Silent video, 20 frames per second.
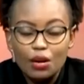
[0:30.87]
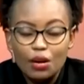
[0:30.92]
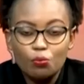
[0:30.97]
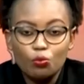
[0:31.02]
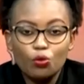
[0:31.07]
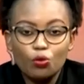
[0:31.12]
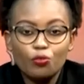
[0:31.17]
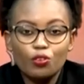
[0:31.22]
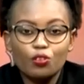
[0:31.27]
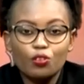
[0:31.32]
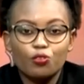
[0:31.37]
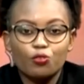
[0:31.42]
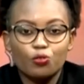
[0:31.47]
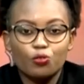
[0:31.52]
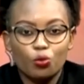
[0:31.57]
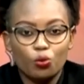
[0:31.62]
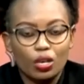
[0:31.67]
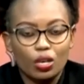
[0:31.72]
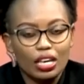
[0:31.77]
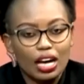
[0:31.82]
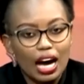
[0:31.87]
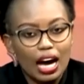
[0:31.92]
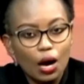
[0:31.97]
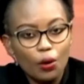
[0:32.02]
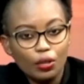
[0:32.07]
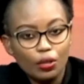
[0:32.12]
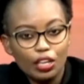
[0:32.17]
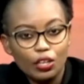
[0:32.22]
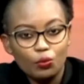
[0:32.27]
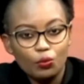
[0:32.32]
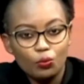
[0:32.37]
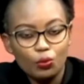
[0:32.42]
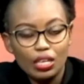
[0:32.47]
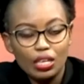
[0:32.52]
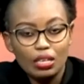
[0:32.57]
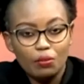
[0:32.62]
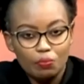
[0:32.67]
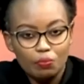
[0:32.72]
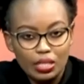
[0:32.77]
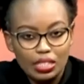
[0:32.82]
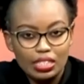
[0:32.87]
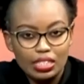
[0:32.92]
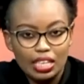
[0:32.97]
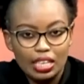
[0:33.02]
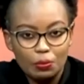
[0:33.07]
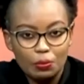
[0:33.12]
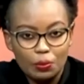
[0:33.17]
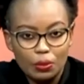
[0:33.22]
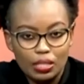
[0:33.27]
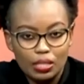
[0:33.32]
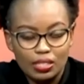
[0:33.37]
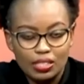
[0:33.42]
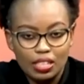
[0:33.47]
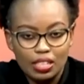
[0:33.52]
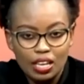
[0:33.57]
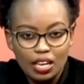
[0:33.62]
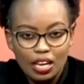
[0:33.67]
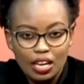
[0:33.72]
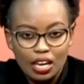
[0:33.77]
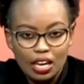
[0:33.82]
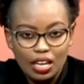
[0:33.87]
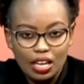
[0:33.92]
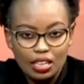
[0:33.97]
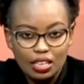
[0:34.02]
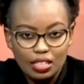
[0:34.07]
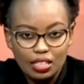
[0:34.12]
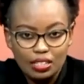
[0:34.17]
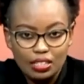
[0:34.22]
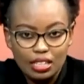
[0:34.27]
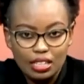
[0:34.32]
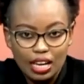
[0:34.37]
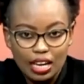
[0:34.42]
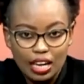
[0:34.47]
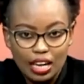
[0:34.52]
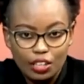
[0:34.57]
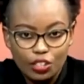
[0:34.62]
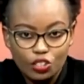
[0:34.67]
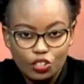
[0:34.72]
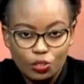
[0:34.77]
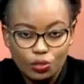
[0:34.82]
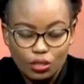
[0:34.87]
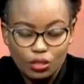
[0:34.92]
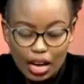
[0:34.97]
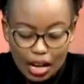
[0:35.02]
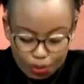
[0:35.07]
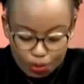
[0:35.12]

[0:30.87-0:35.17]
and moving forward. How can we maintain peace in this election?